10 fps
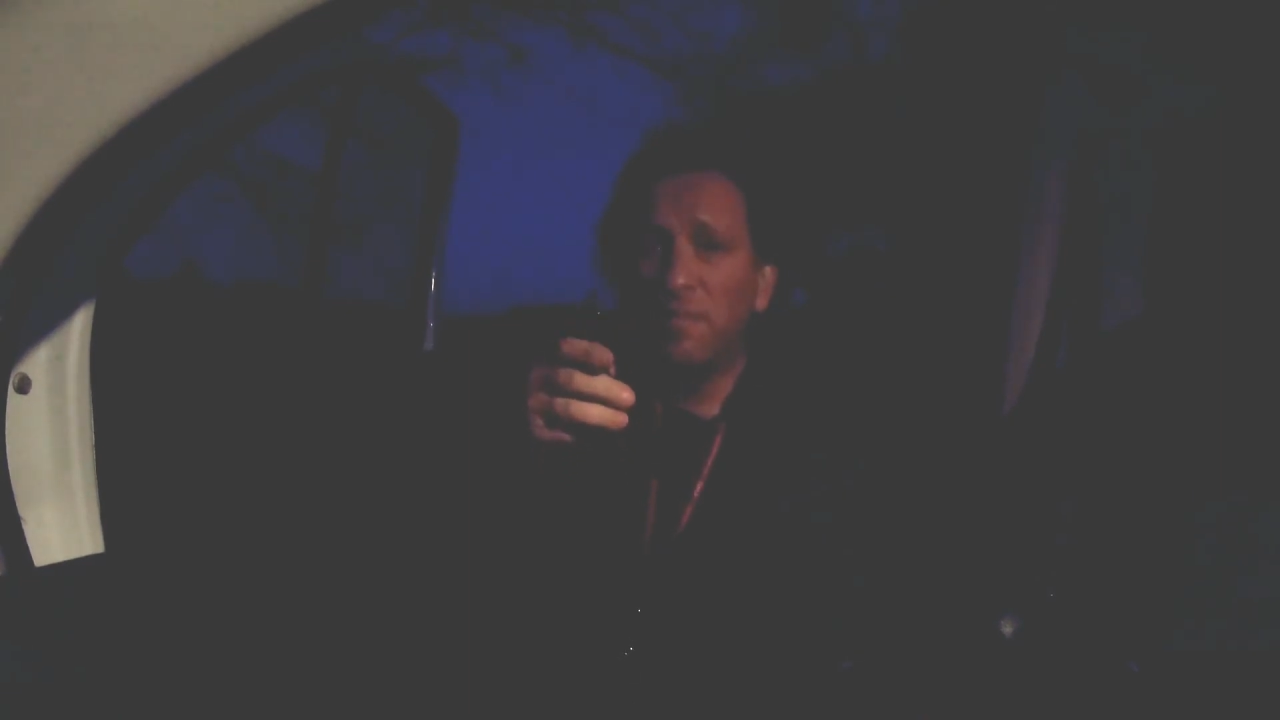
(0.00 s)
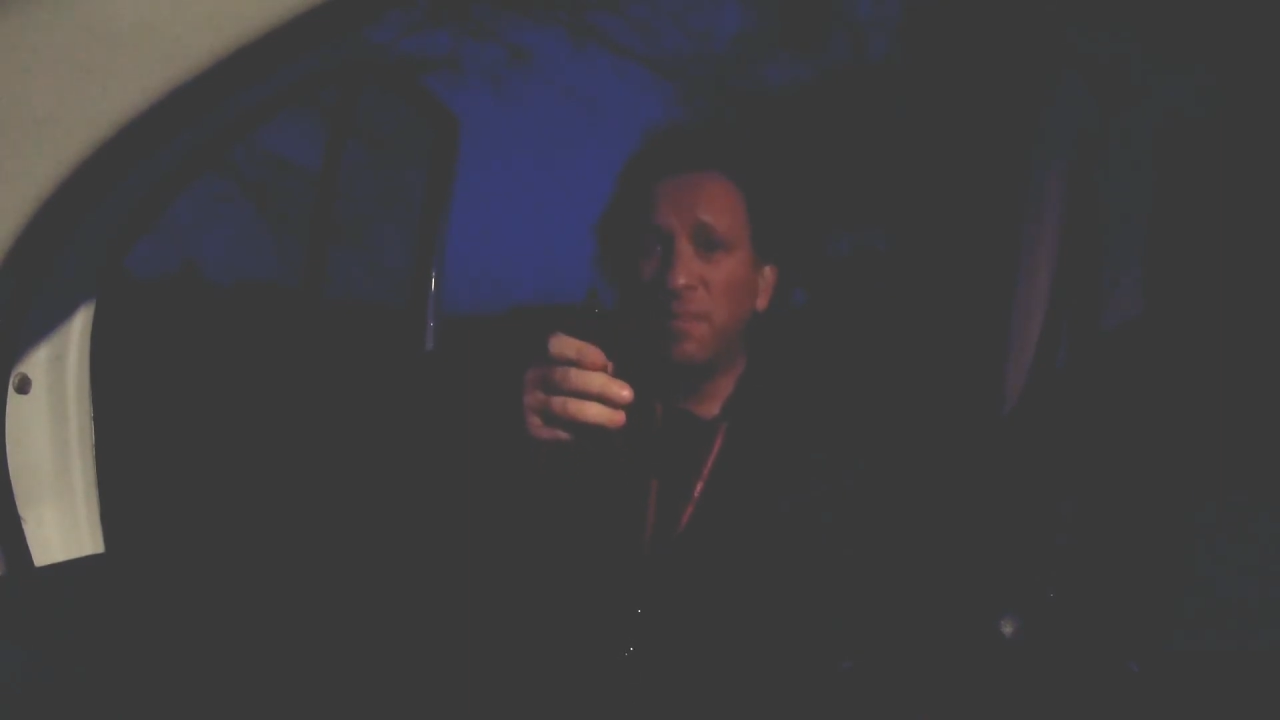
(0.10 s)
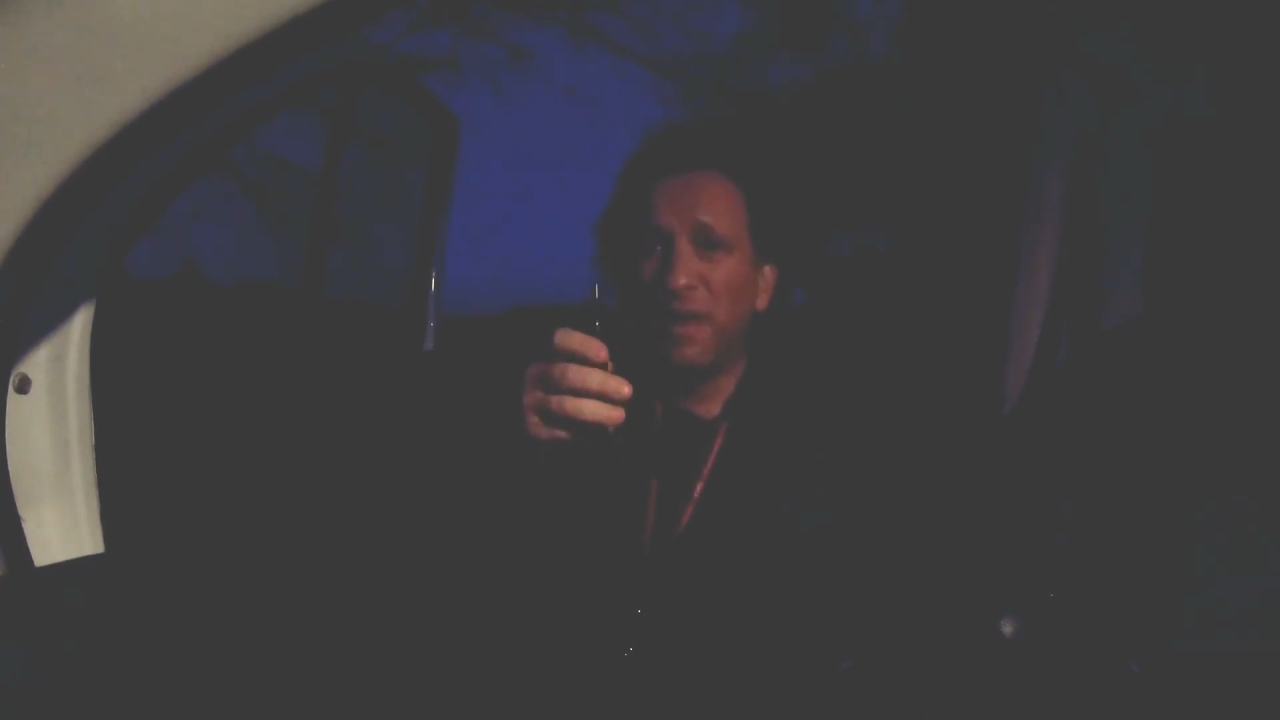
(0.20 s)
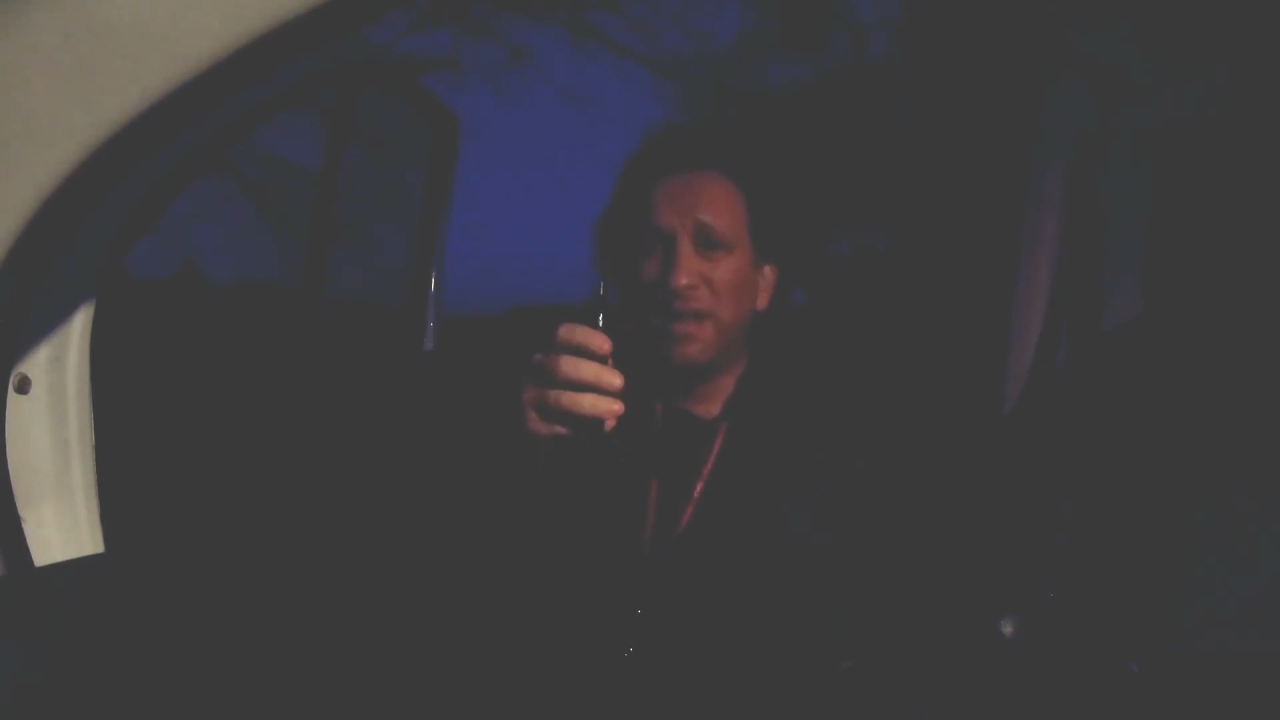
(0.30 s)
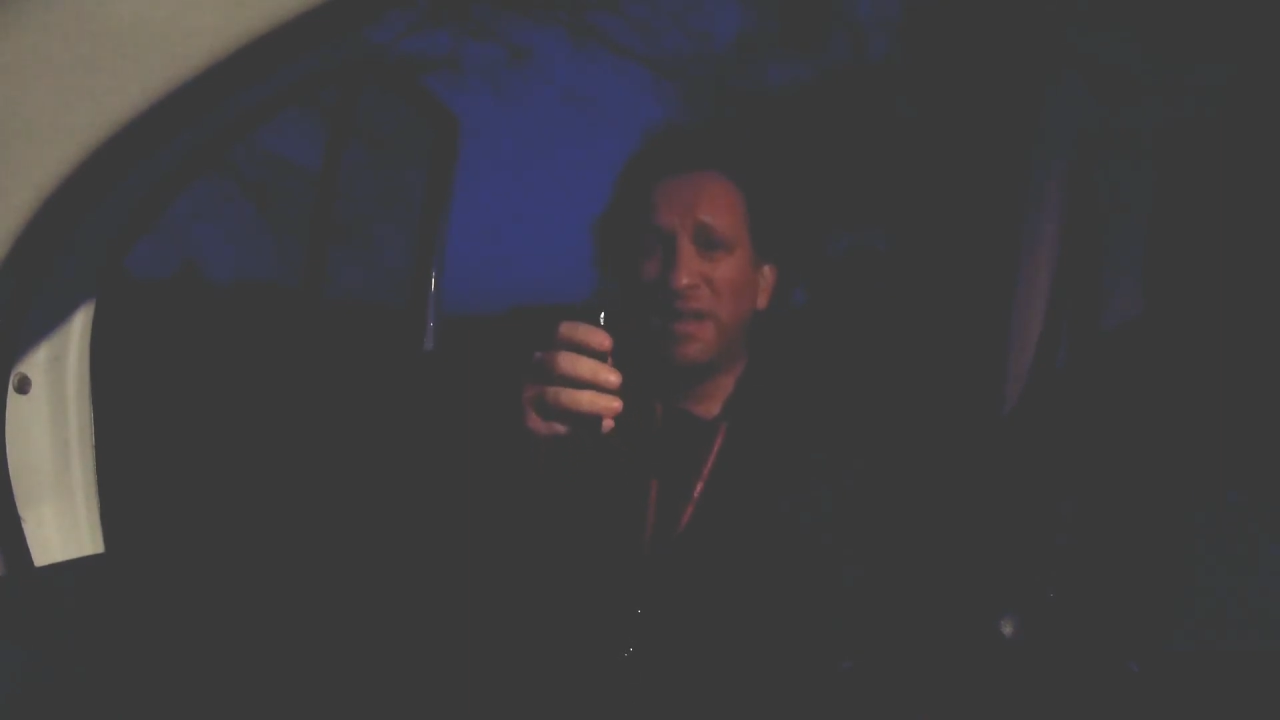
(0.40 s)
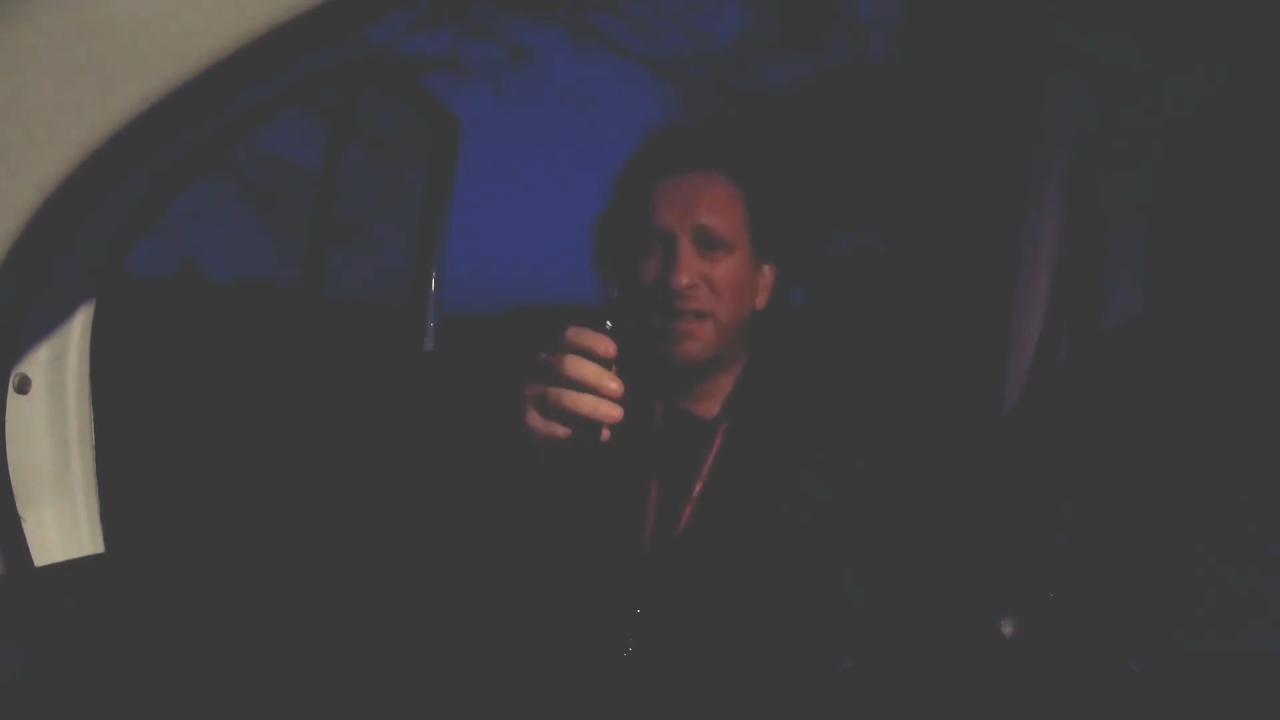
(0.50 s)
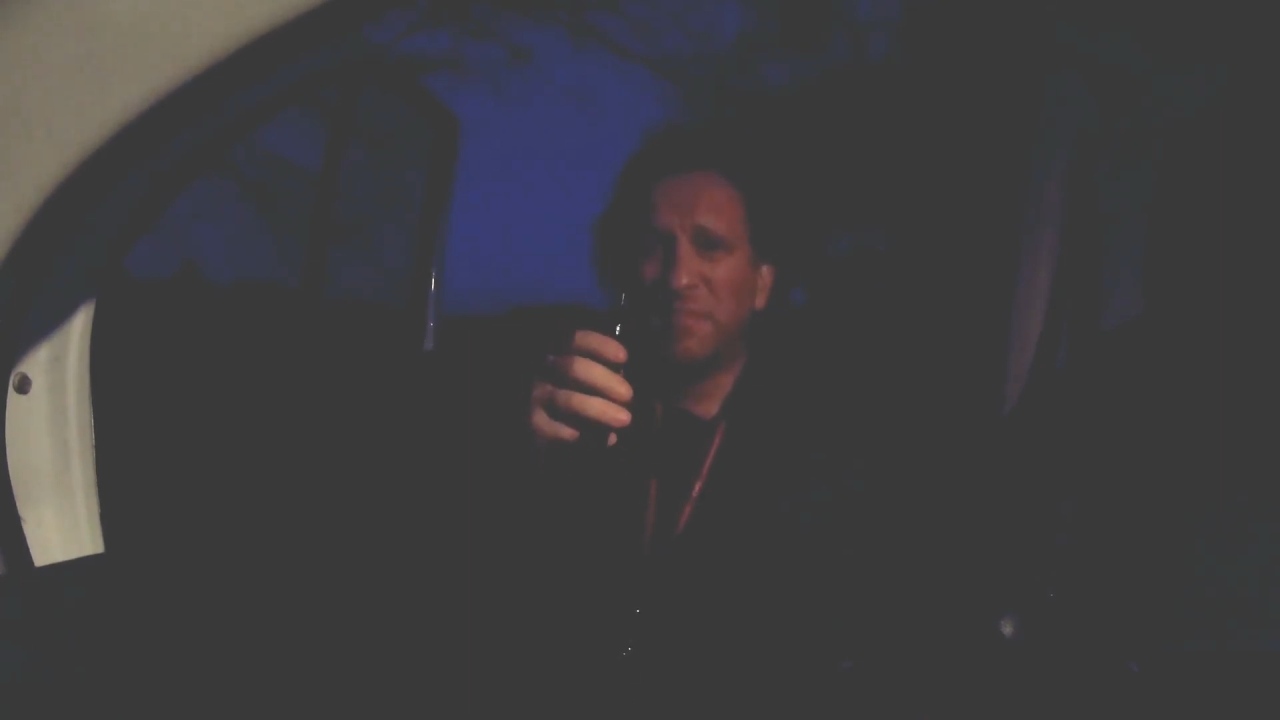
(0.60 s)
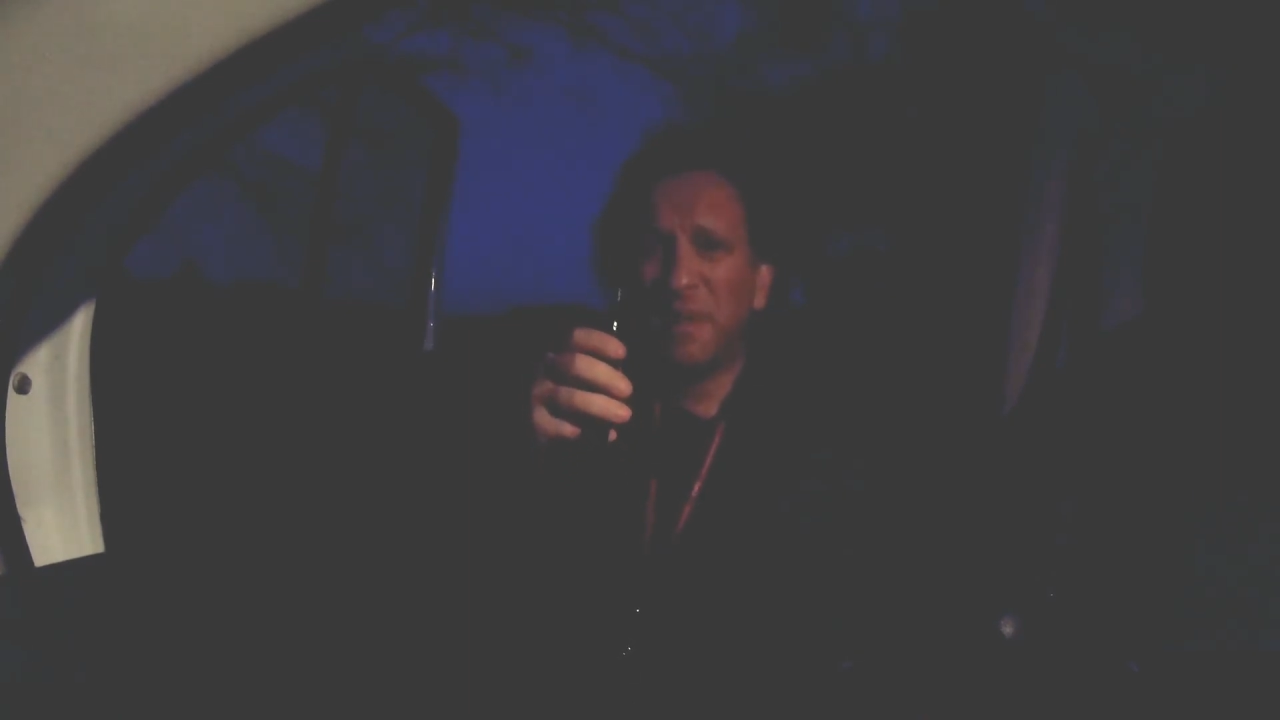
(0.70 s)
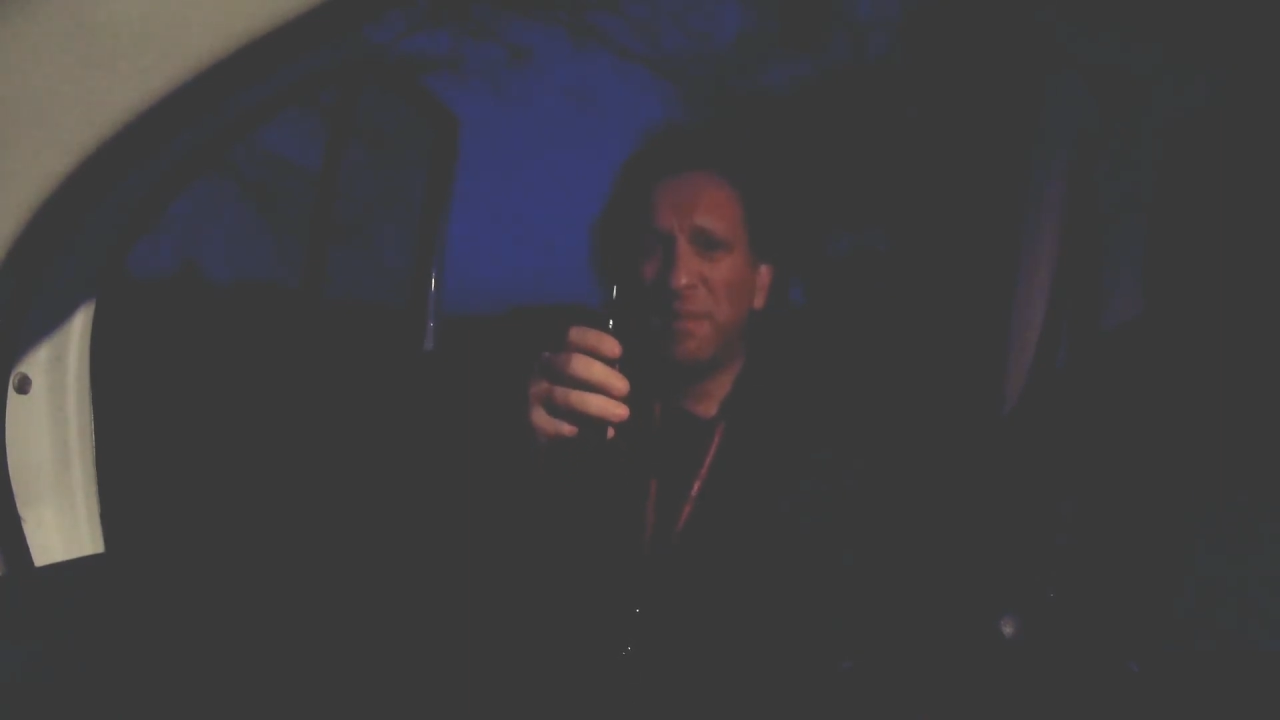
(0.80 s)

but it doesn't make